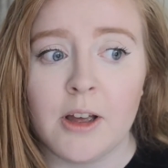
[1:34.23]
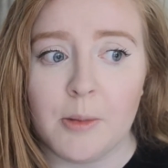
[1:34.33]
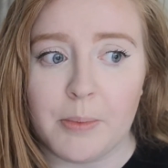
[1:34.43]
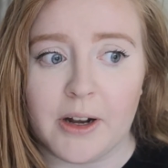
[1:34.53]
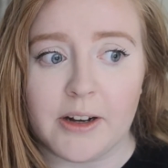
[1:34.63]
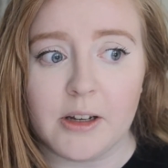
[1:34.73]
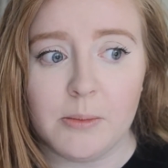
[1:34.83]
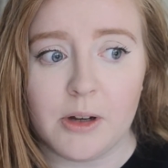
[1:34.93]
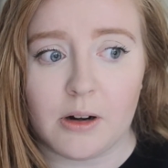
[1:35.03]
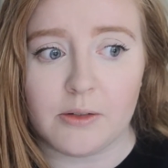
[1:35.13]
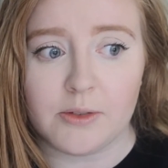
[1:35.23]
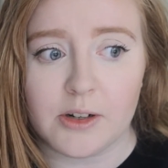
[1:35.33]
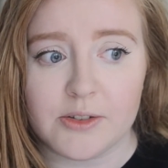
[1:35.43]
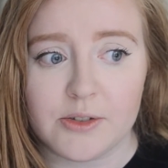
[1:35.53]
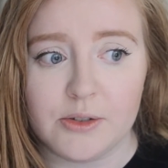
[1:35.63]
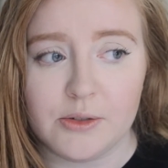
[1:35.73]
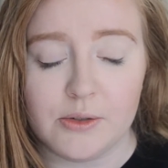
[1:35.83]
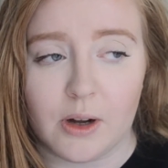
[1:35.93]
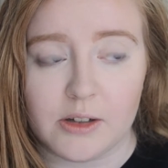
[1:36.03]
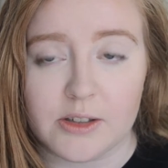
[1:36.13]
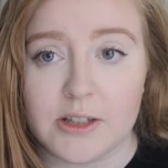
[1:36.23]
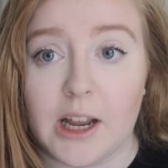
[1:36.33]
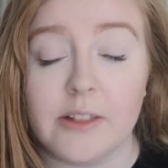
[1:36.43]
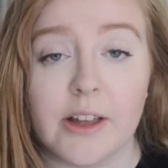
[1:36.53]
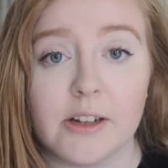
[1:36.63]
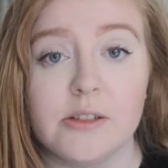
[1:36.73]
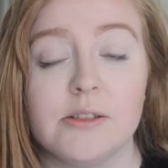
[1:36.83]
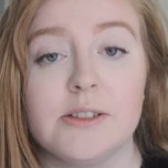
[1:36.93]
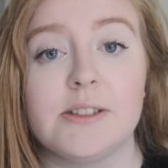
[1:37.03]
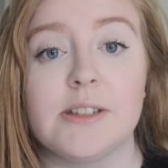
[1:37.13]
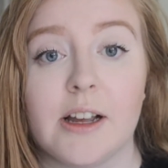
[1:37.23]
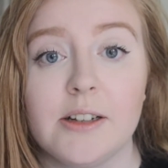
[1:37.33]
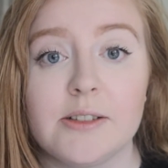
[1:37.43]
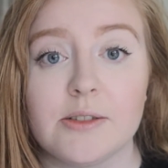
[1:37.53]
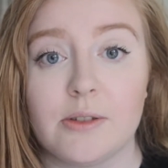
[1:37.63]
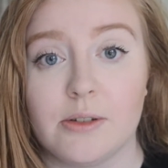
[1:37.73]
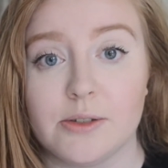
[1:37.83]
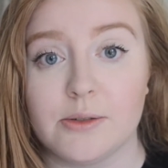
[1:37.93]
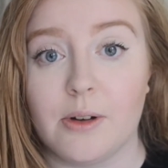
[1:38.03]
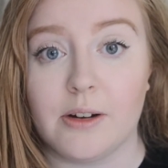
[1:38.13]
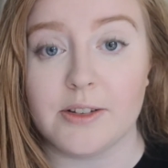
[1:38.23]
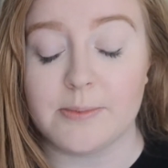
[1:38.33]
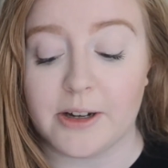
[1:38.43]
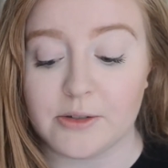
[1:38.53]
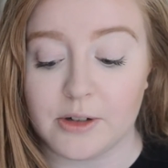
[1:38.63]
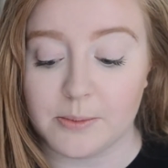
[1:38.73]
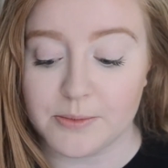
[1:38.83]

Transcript: But it can be hard for us to understand that sex is also on a spectrum.